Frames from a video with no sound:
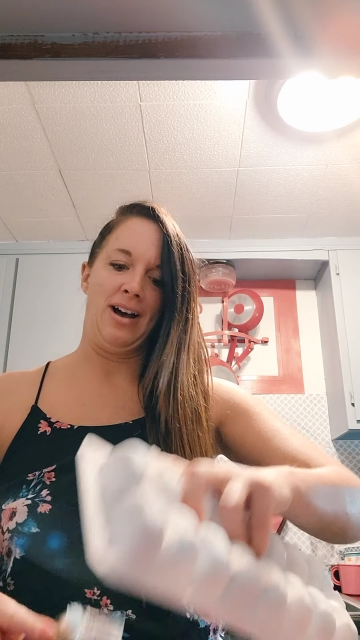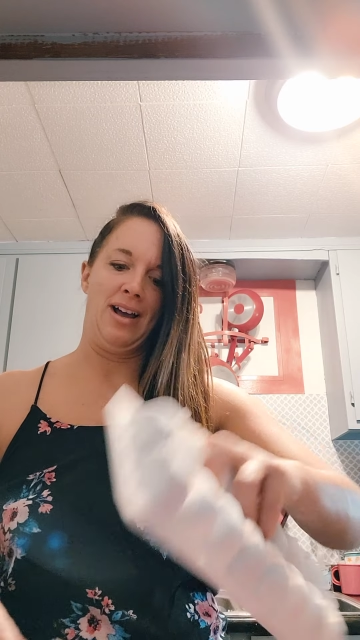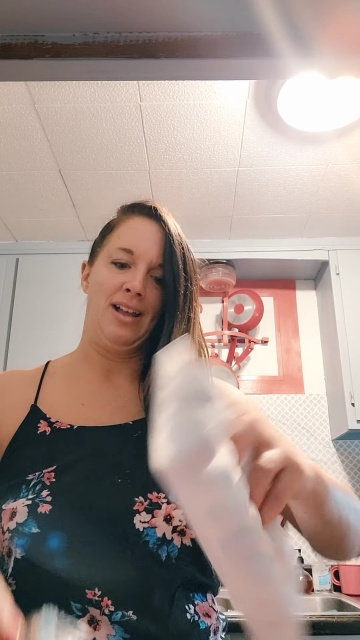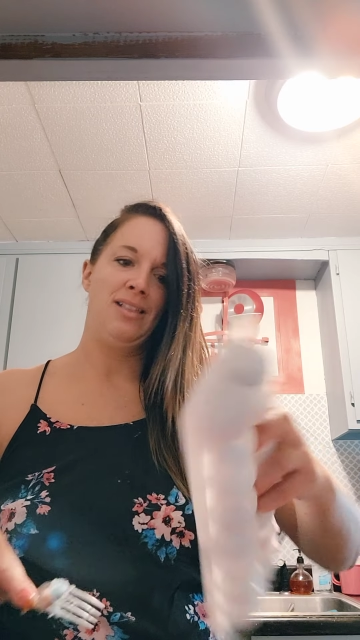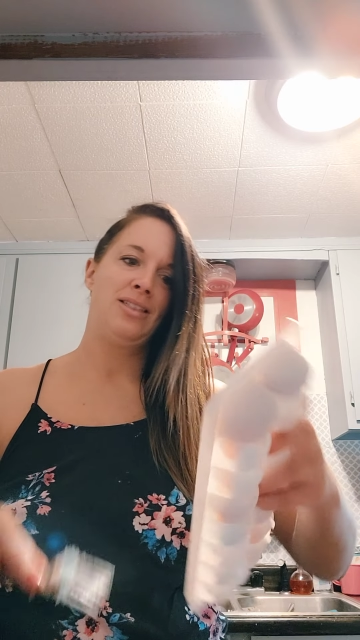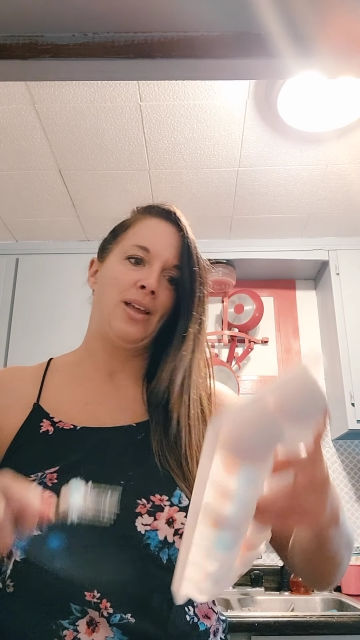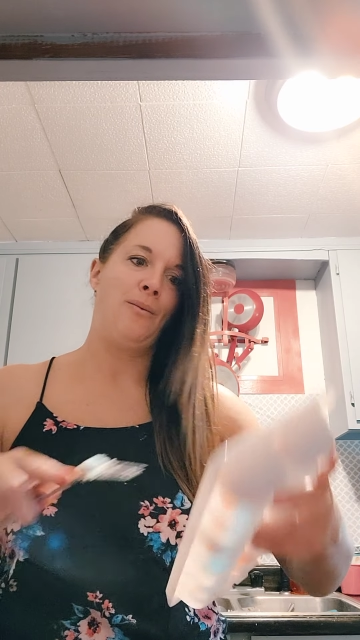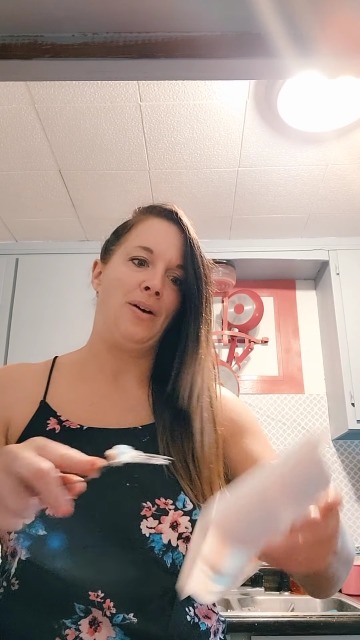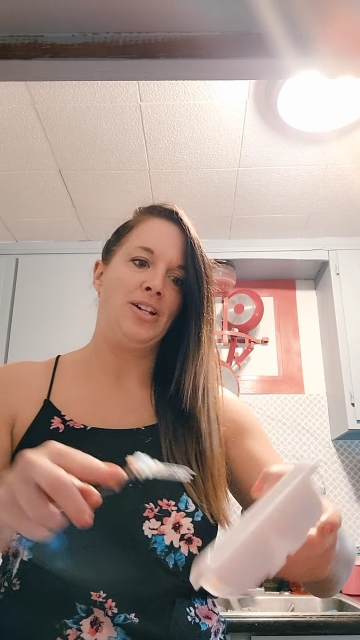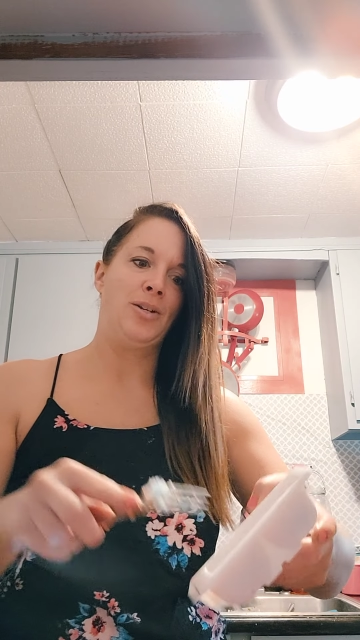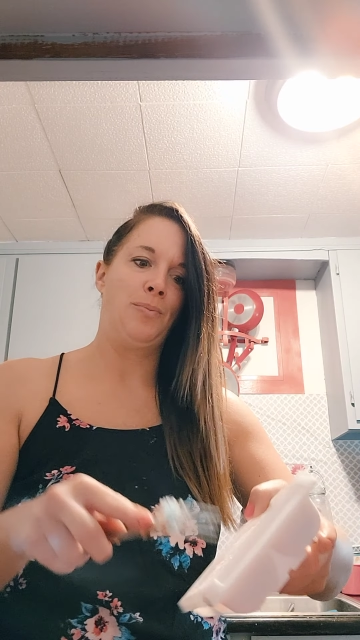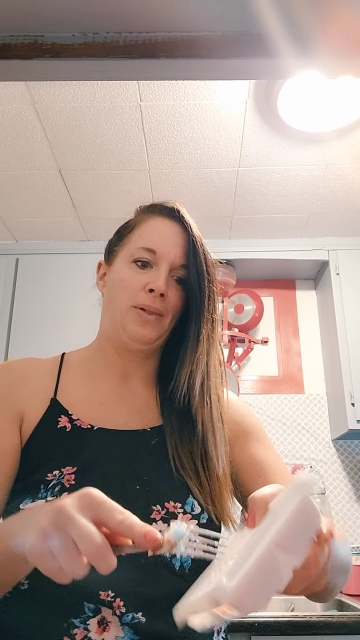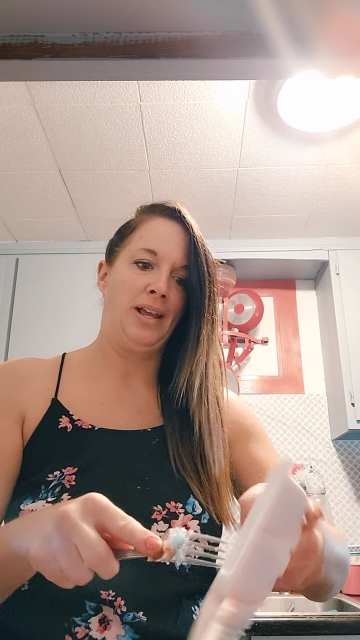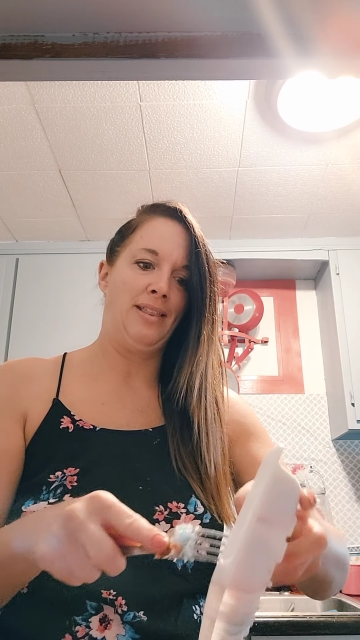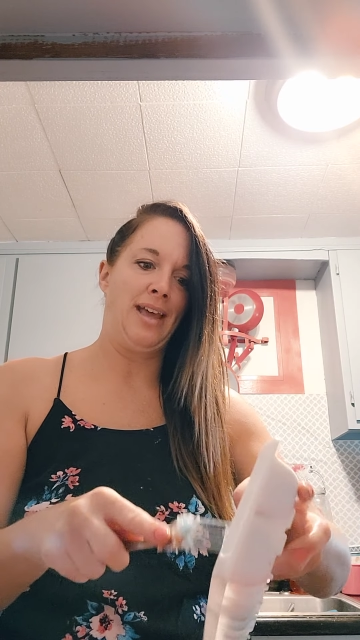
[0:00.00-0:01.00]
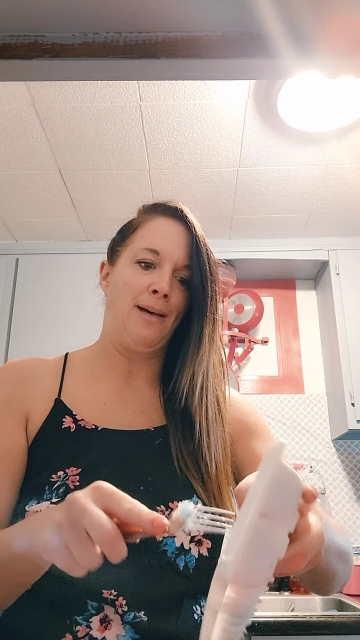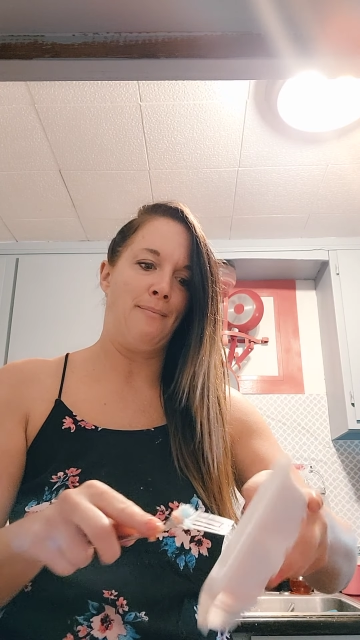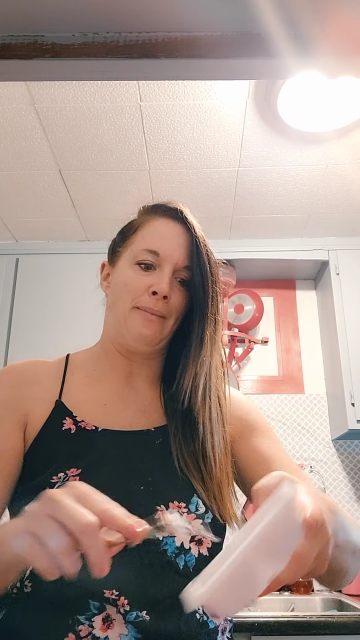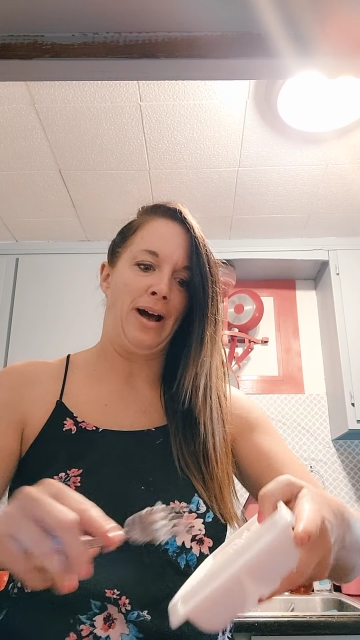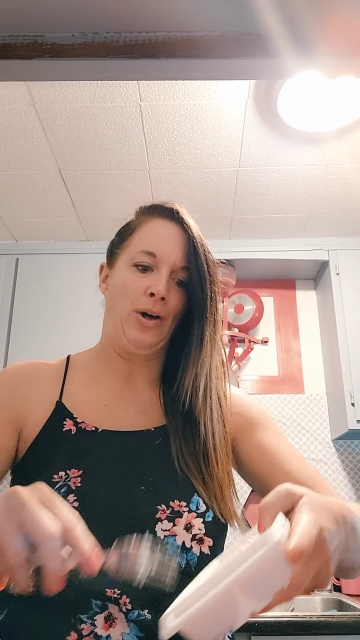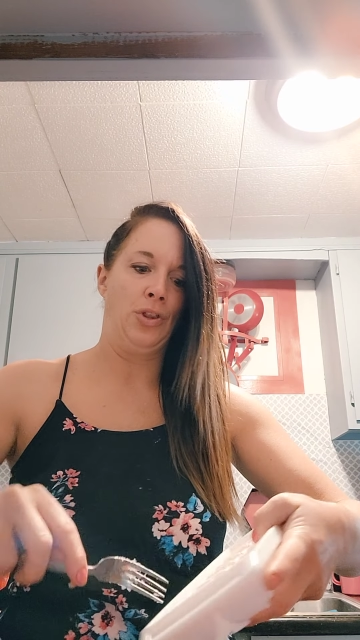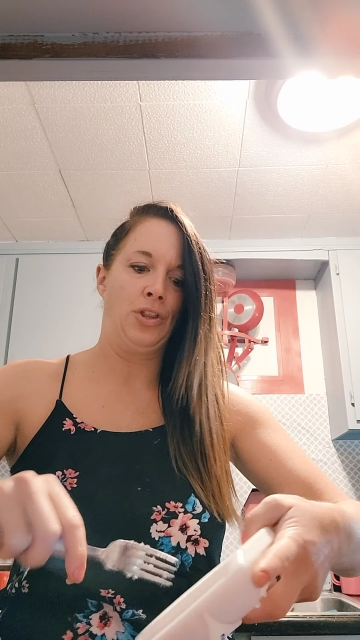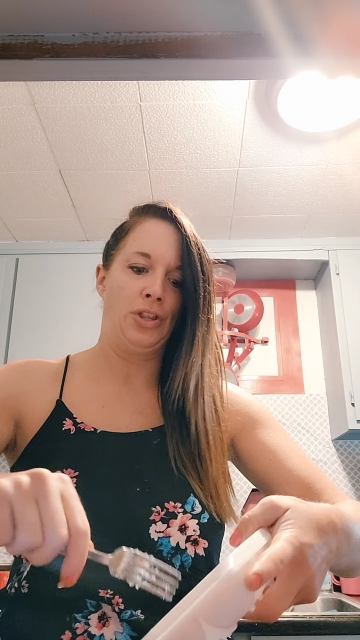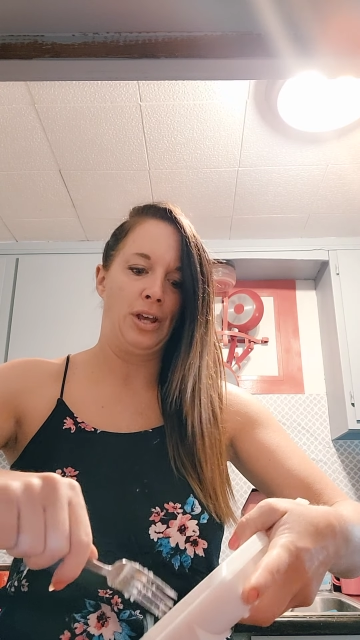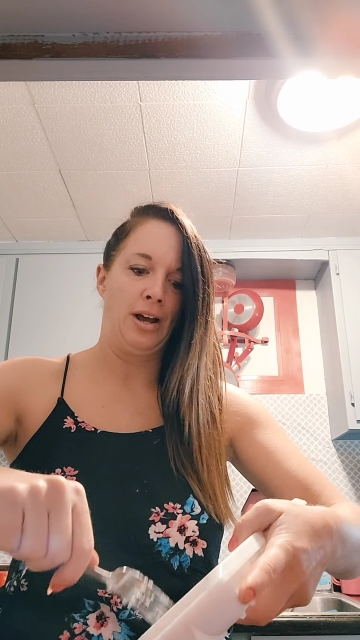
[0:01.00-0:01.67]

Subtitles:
they wanted to play that mouth